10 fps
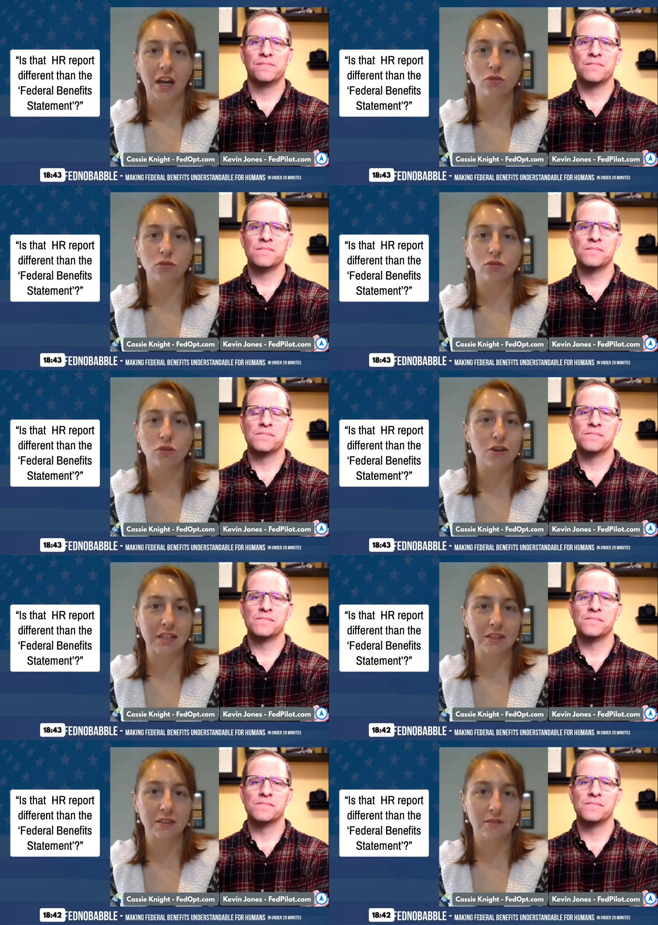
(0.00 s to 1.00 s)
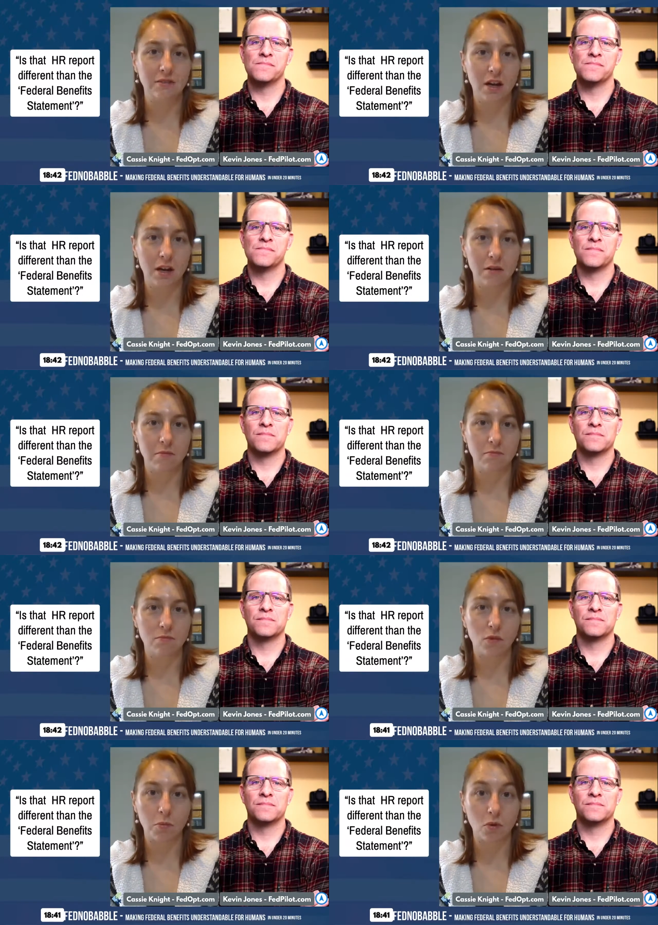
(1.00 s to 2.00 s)
Speaker 1: retirement
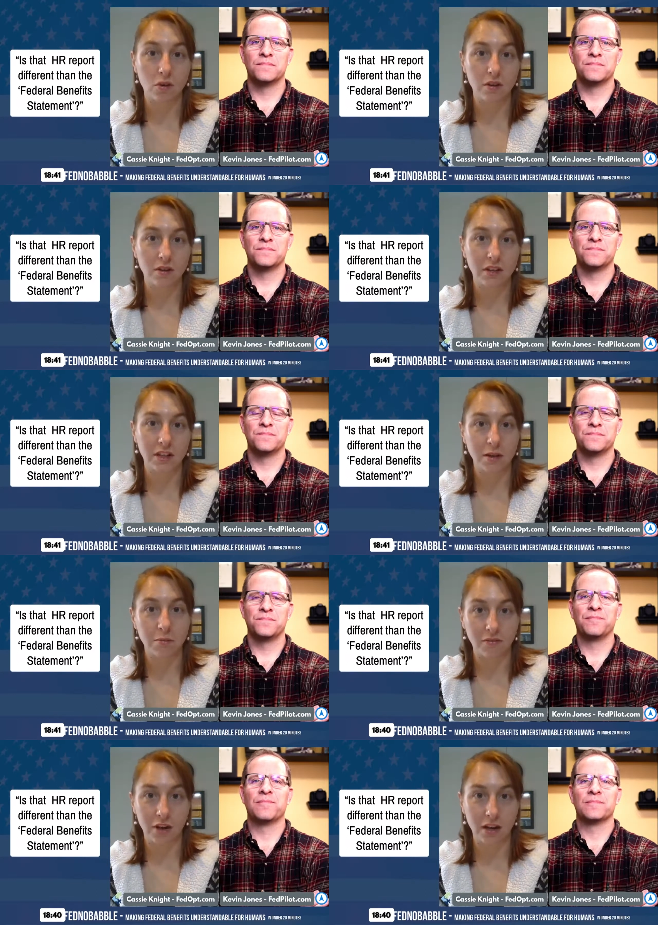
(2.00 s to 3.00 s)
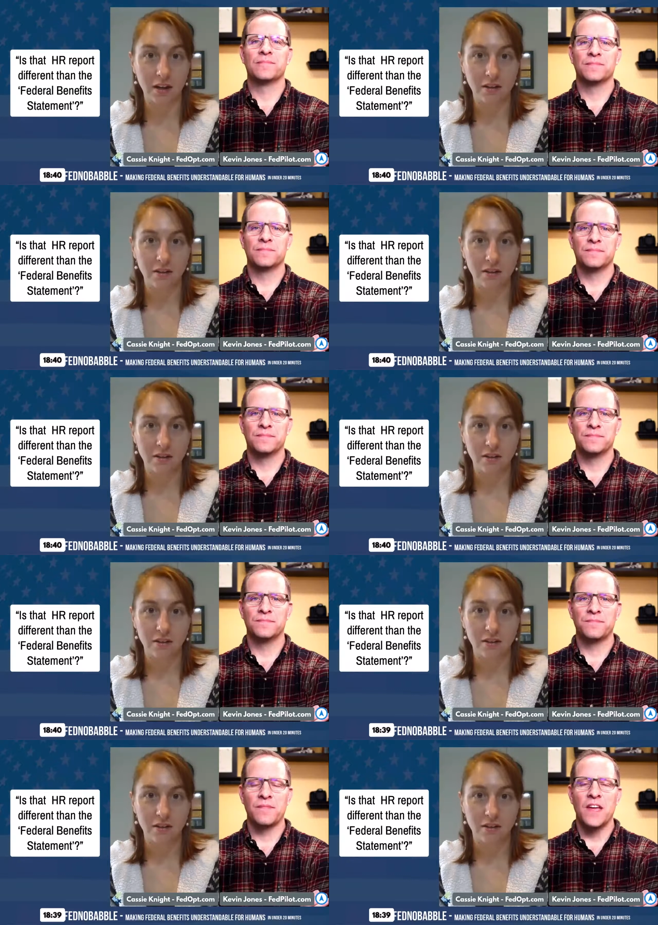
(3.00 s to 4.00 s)
um, report that they provide.
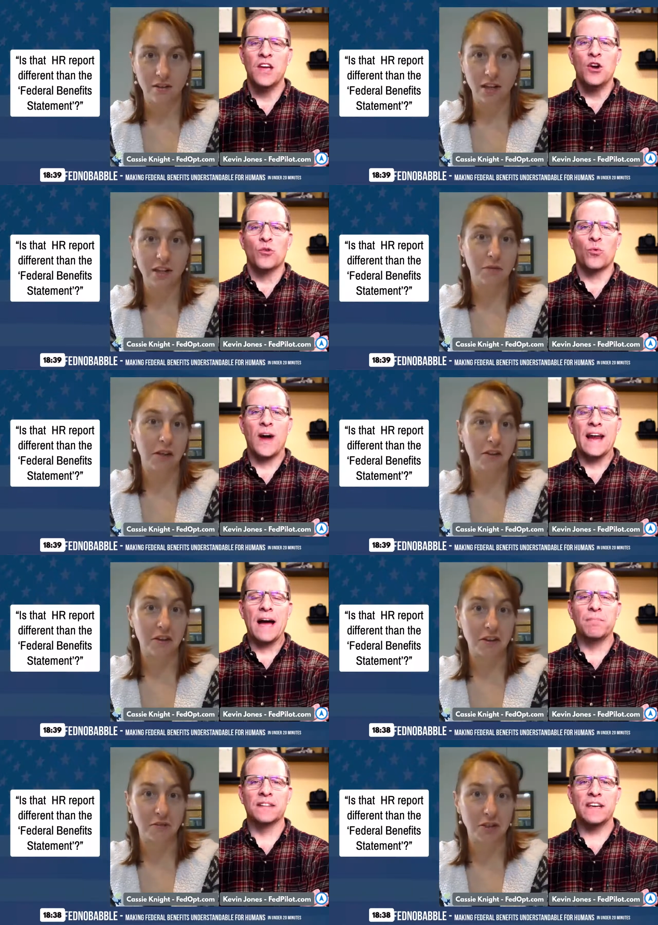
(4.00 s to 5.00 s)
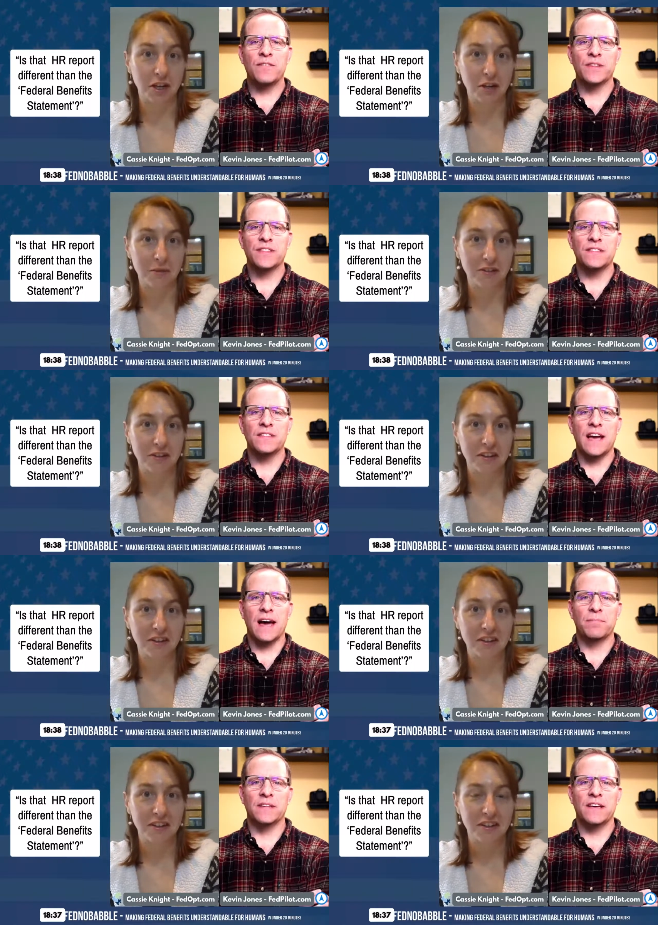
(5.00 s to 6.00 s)
That's right. I, I believe what
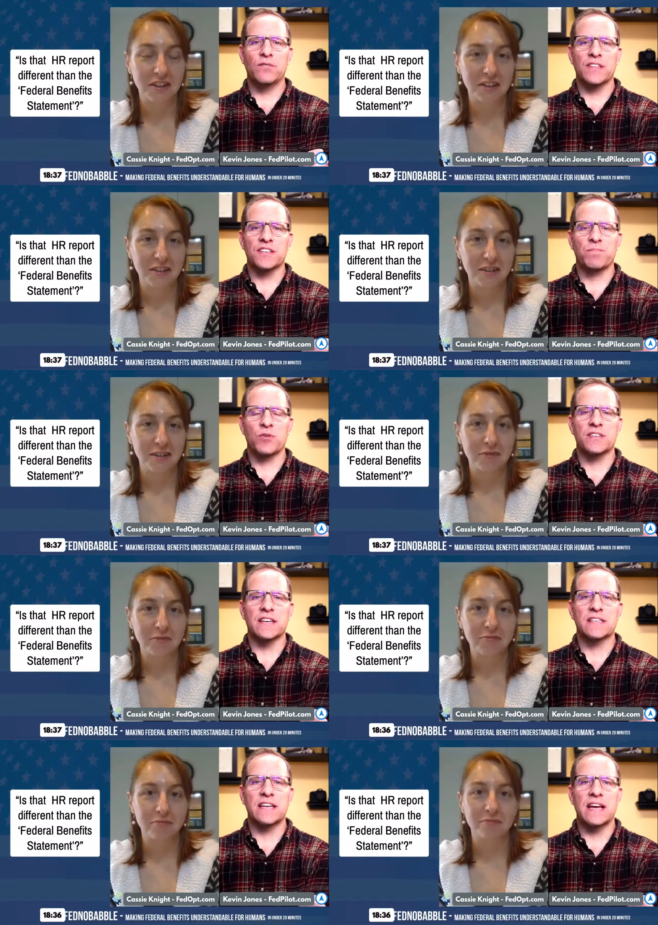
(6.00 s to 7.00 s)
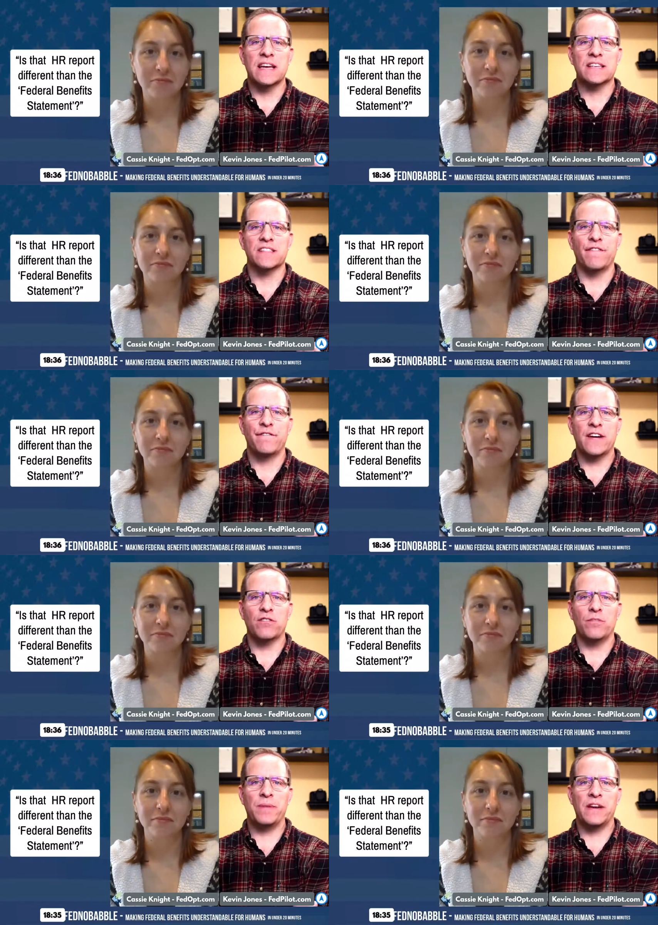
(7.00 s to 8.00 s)
Speaker 2: yeah, I believe what this person is saying is the
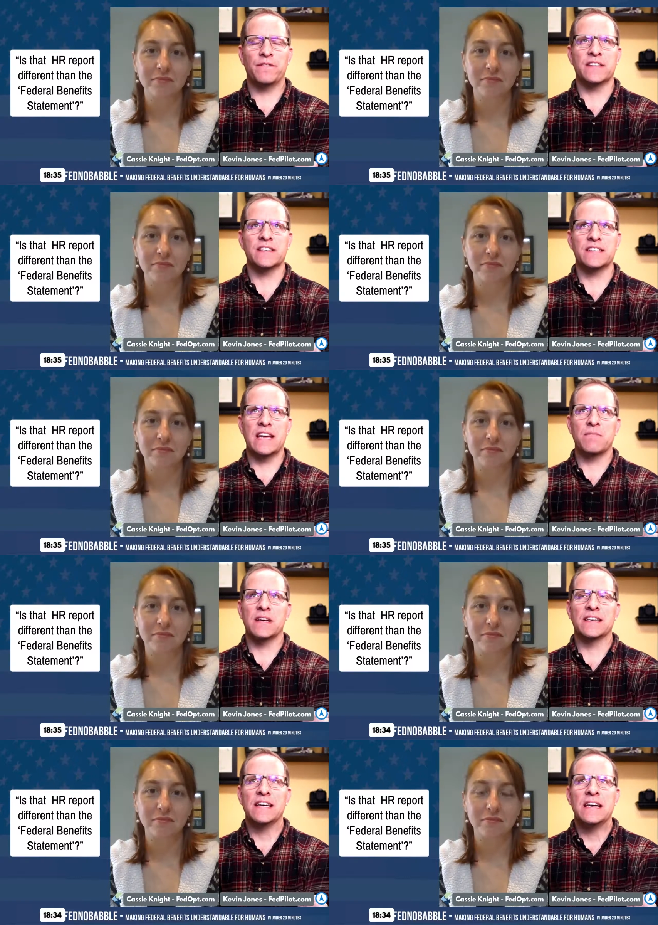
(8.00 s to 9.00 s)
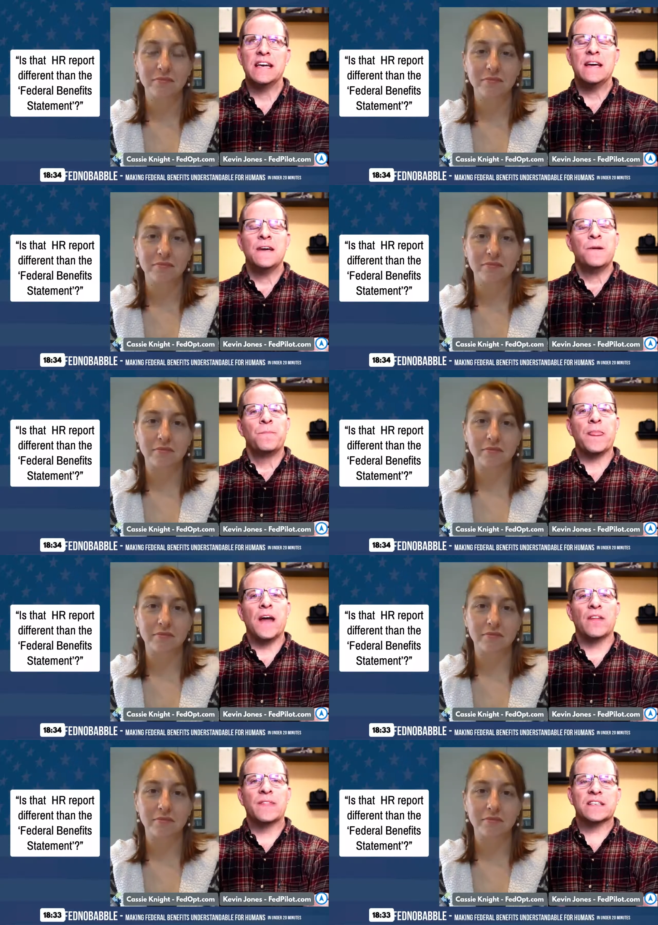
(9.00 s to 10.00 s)
federal benefit statement
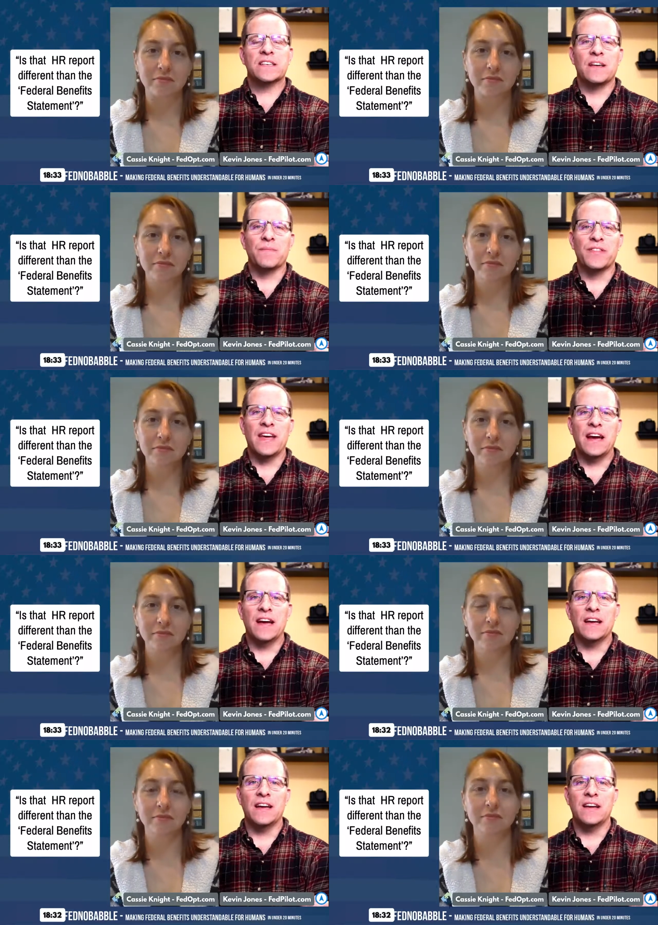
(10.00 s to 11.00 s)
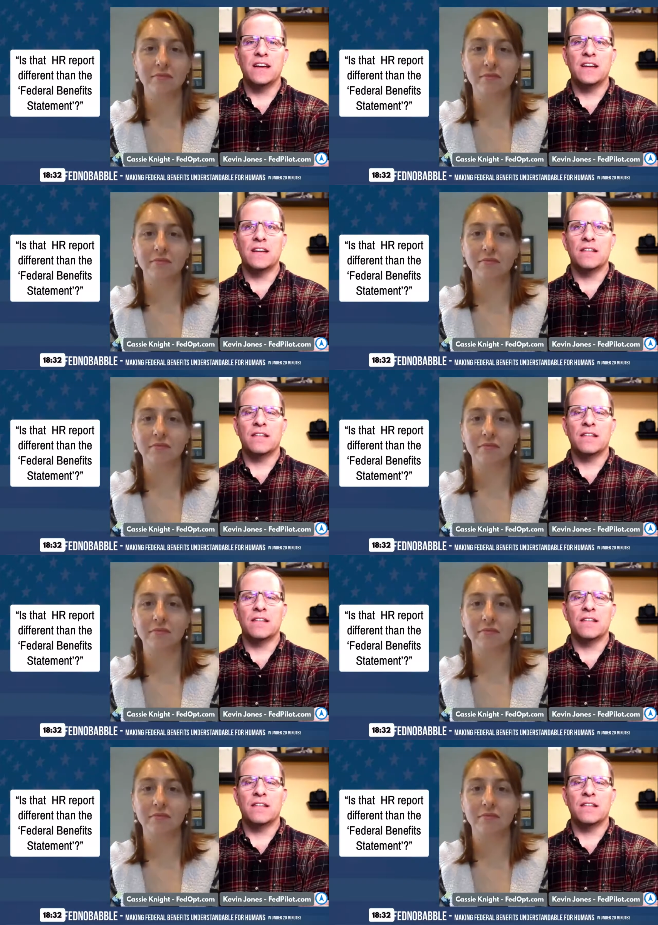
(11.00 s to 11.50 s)
now, this is something that I eh,